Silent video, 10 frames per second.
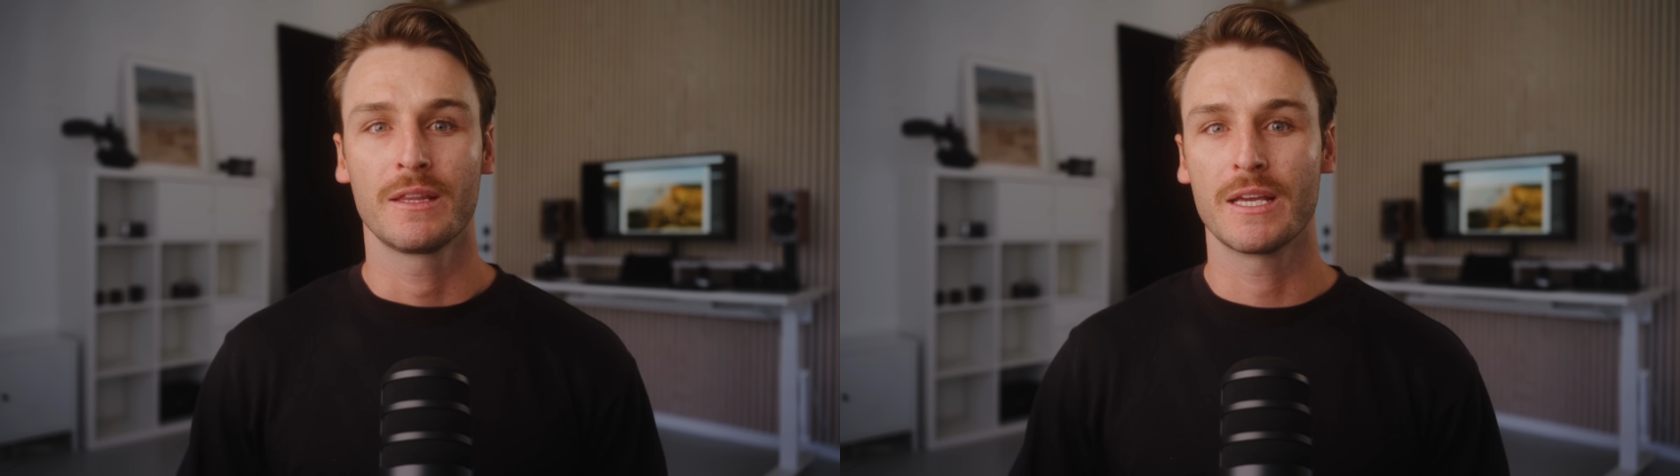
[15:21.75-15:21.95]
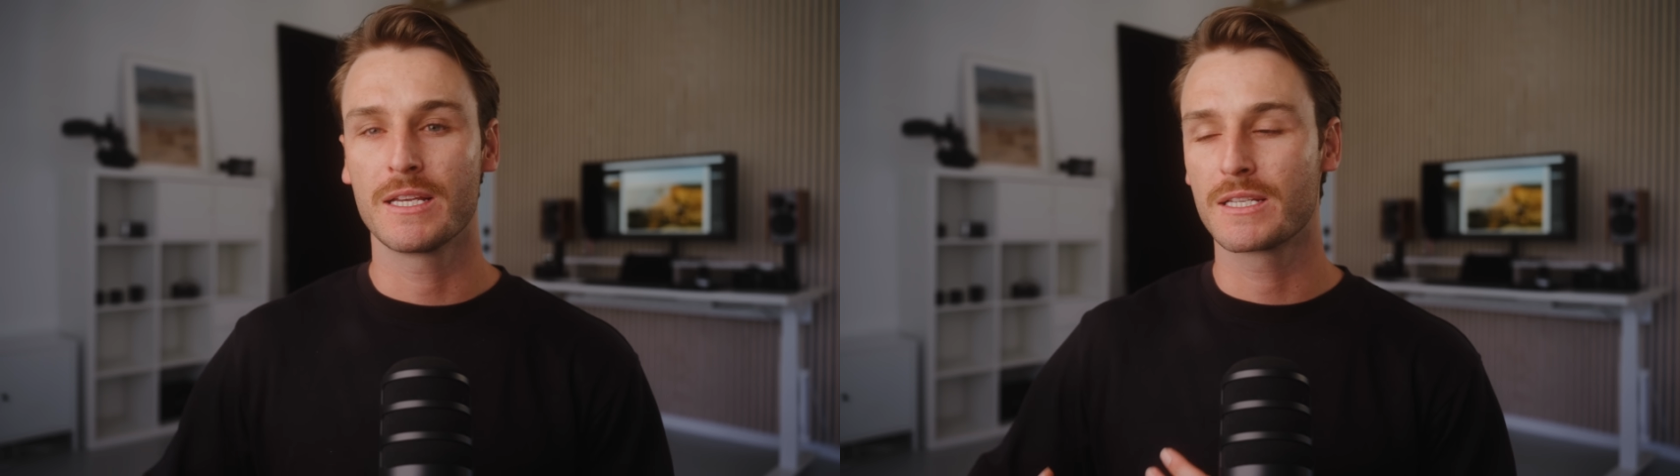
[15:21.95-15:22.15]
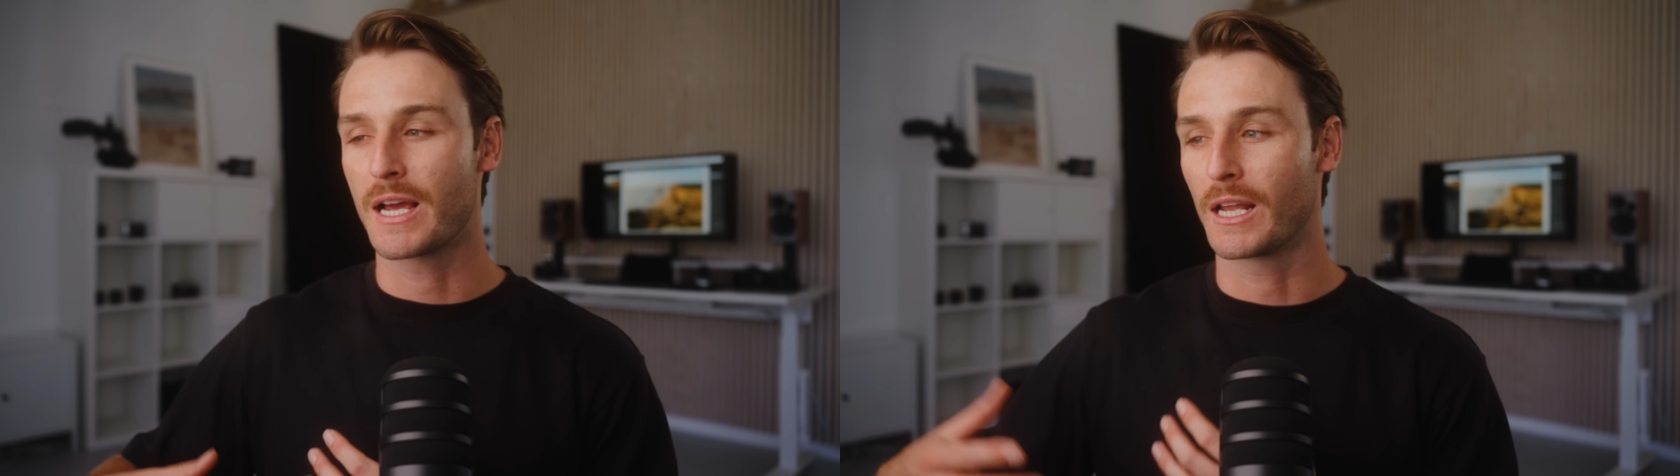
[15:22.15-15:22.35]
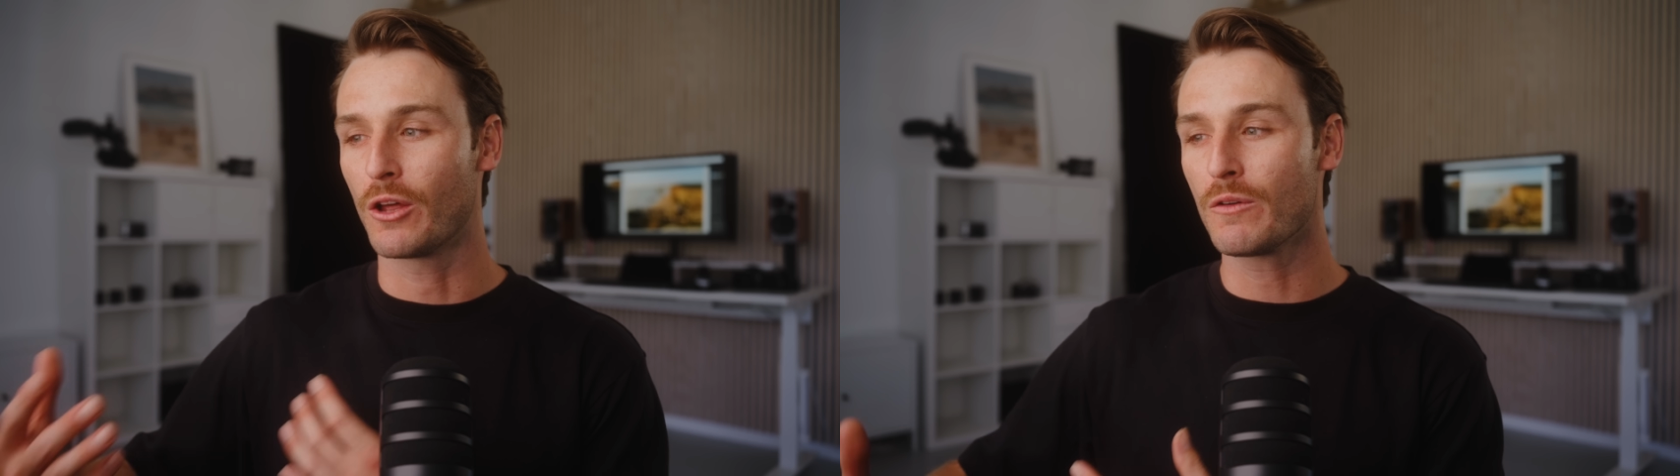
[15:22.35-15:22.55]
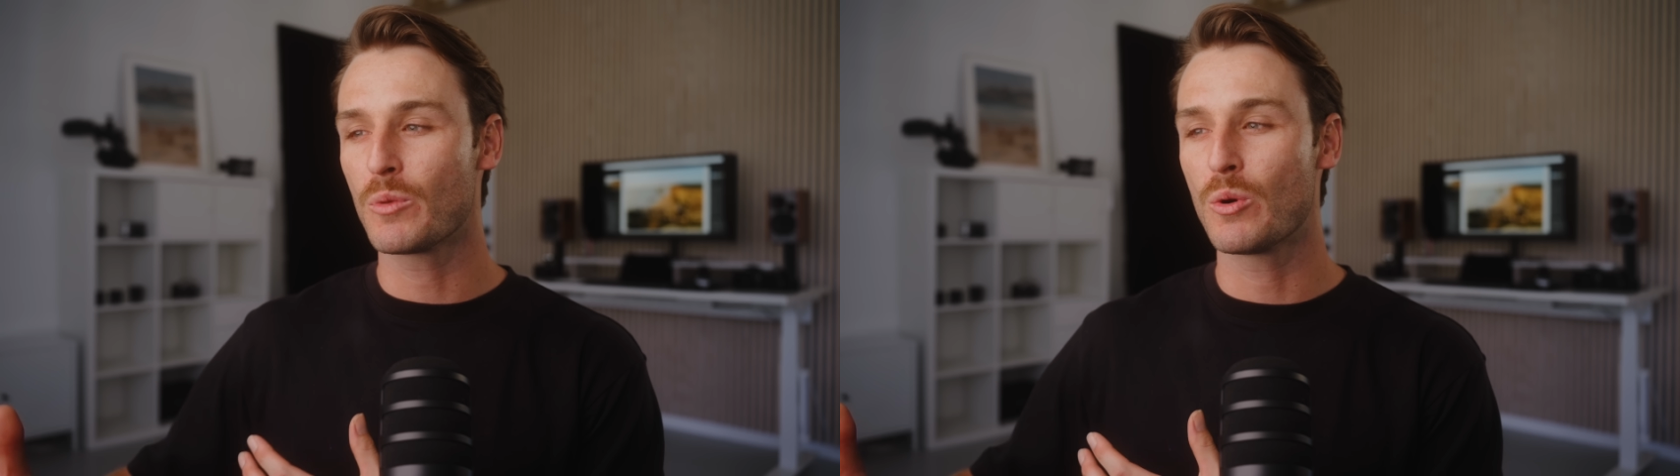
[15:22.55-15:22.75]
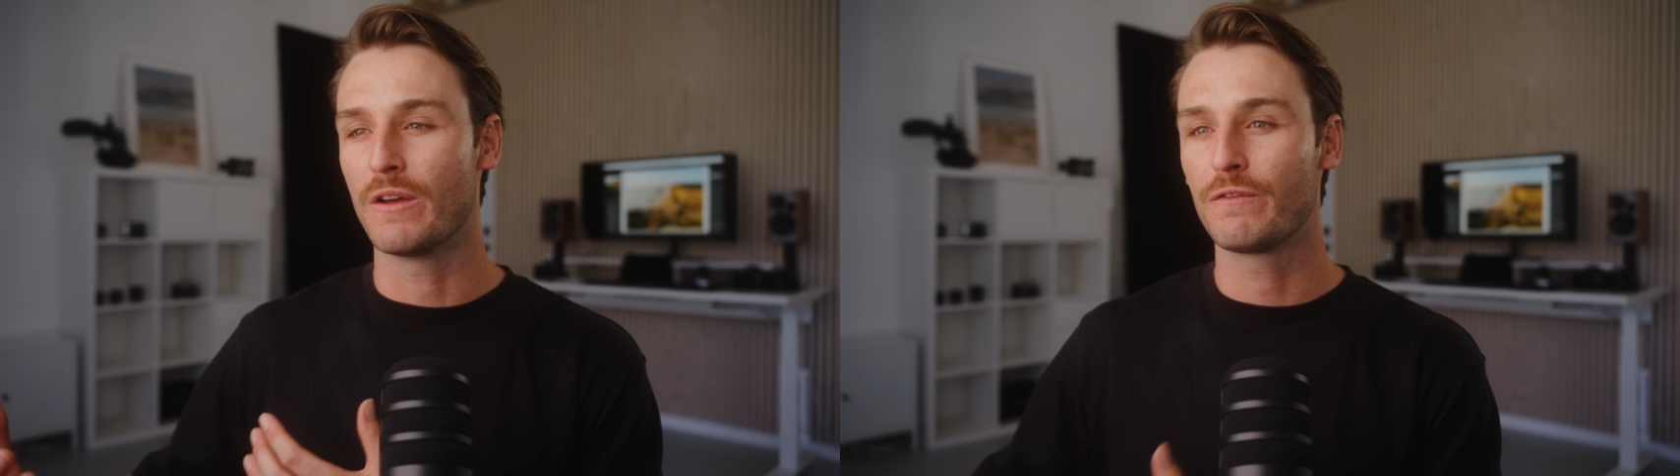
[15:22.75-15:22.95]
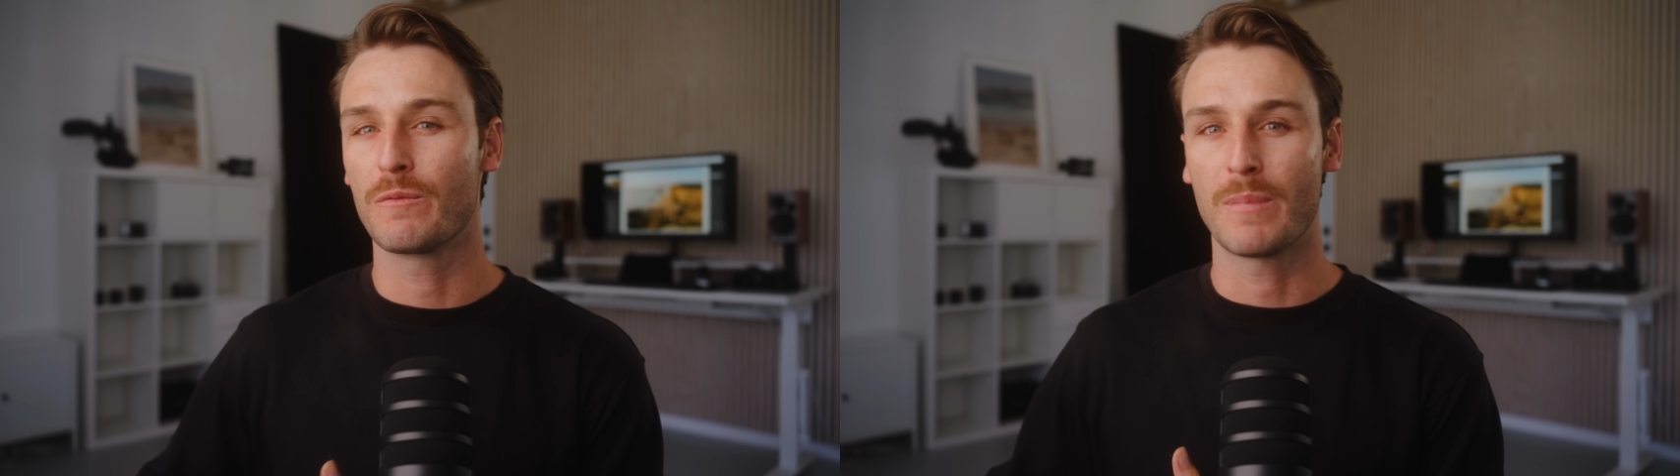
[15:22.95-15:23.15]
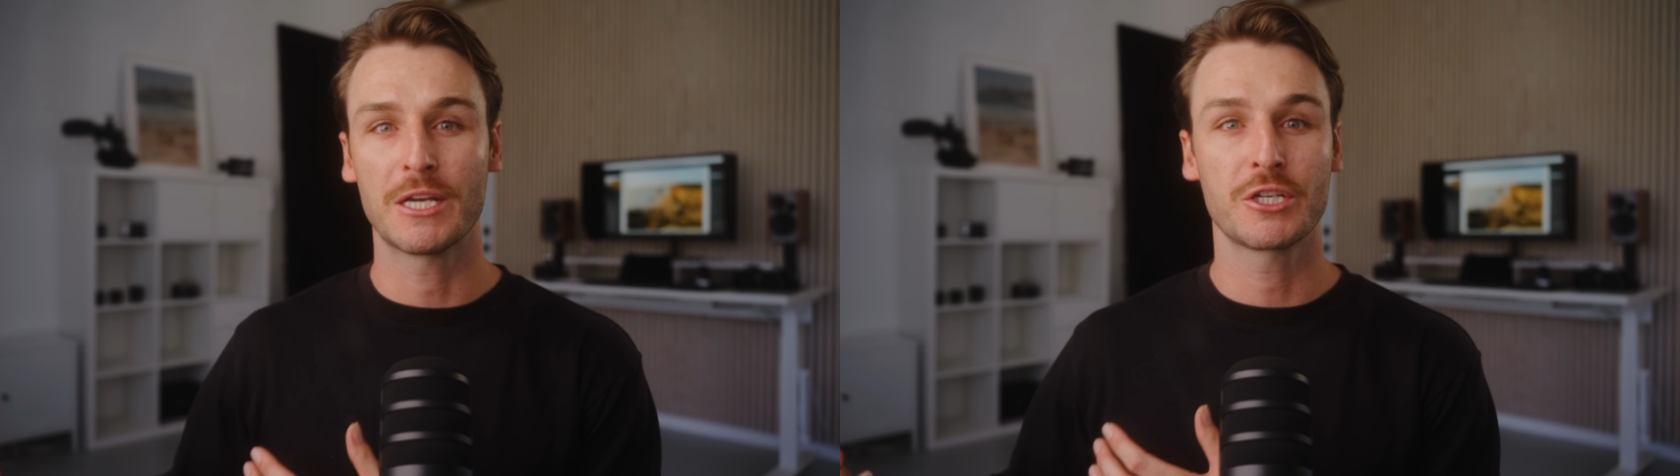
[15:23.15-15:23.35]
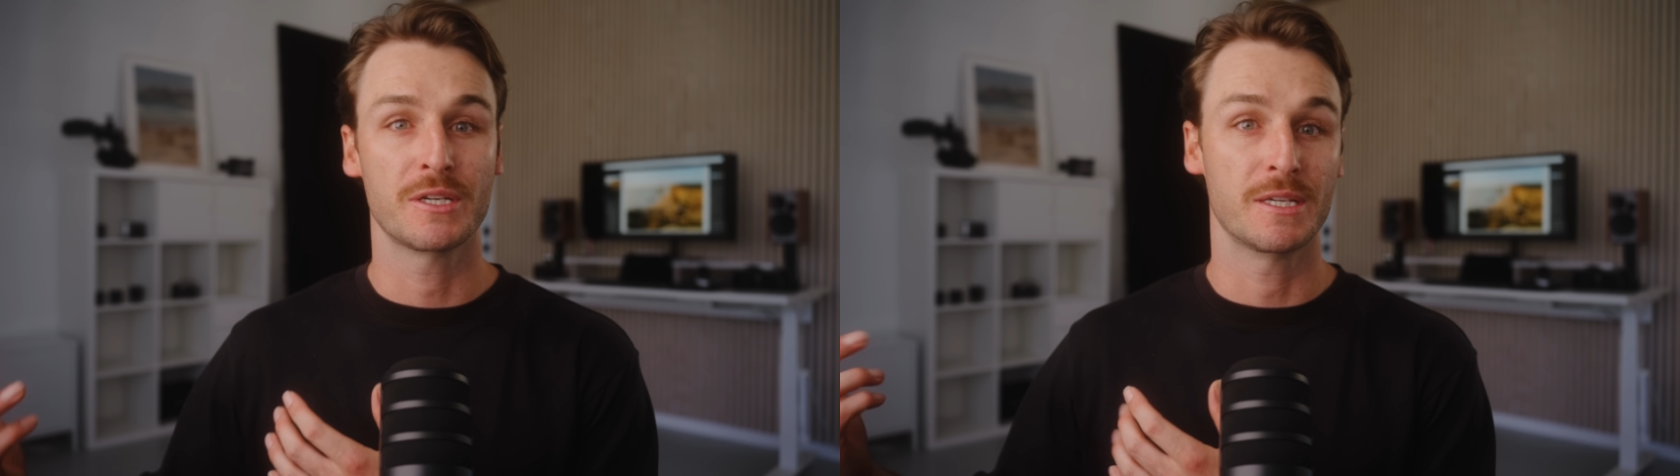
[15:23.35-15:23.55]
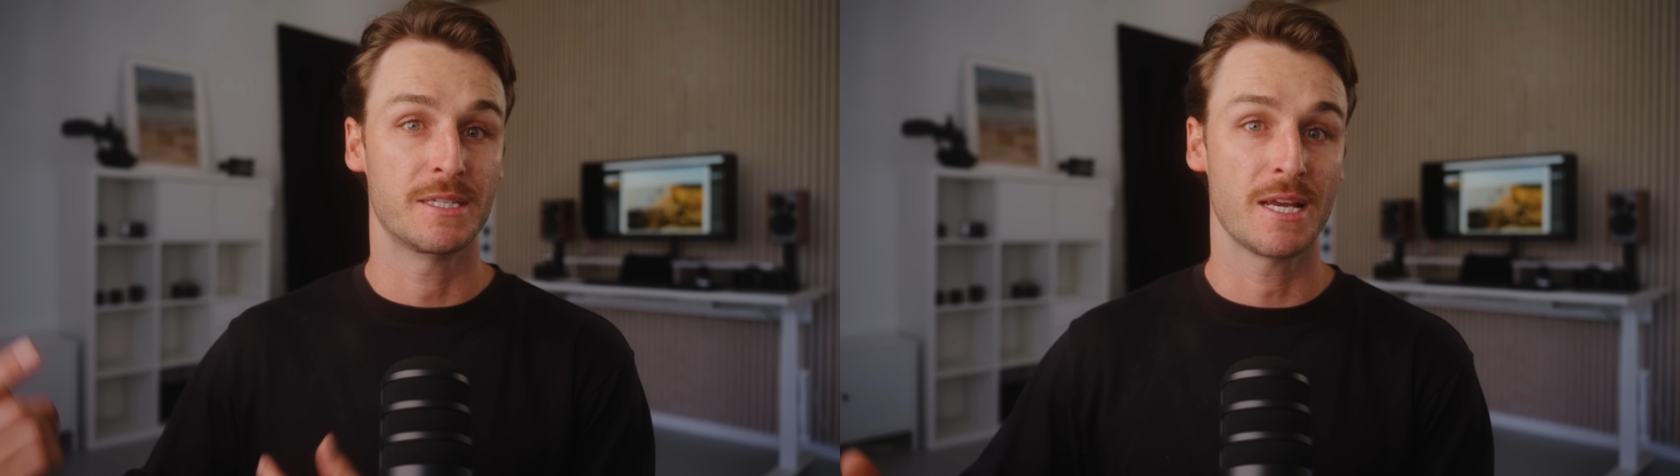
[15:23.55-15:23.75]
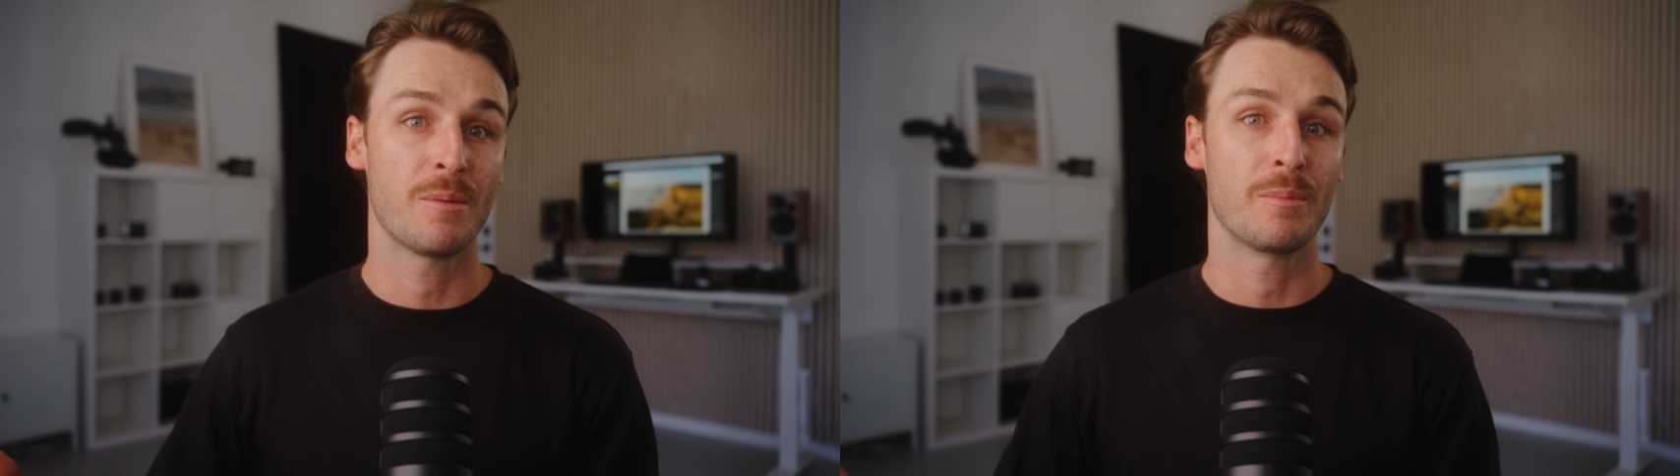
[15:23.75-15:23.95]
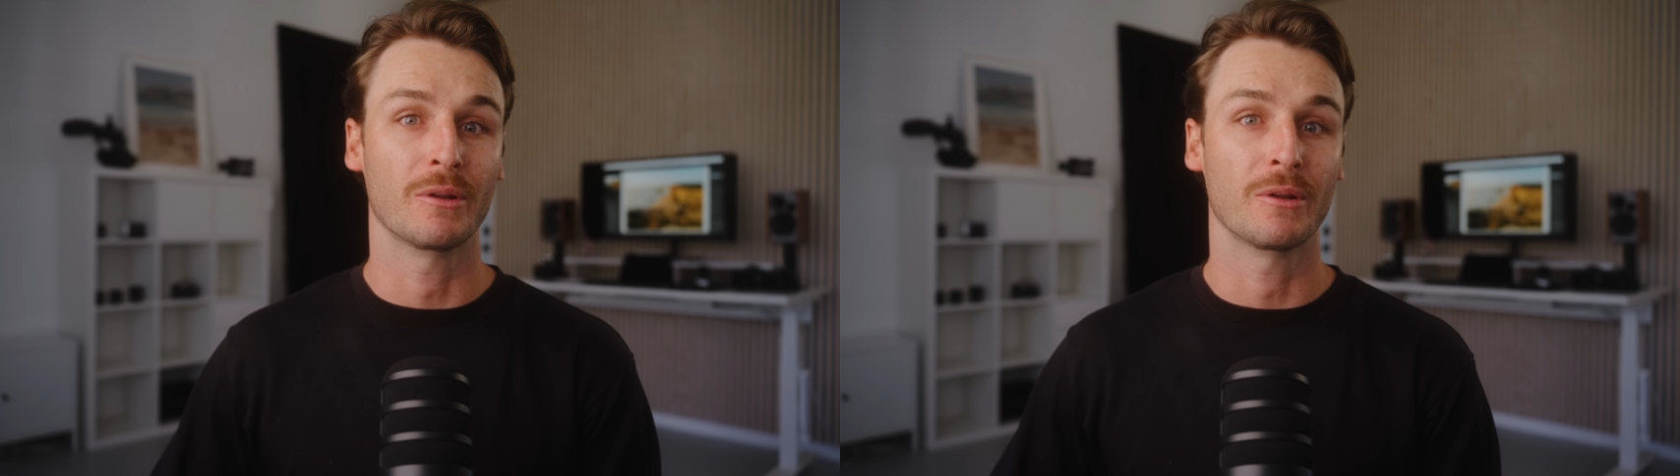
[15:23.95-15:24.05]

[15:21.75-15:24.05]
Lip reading: There's a lot more information down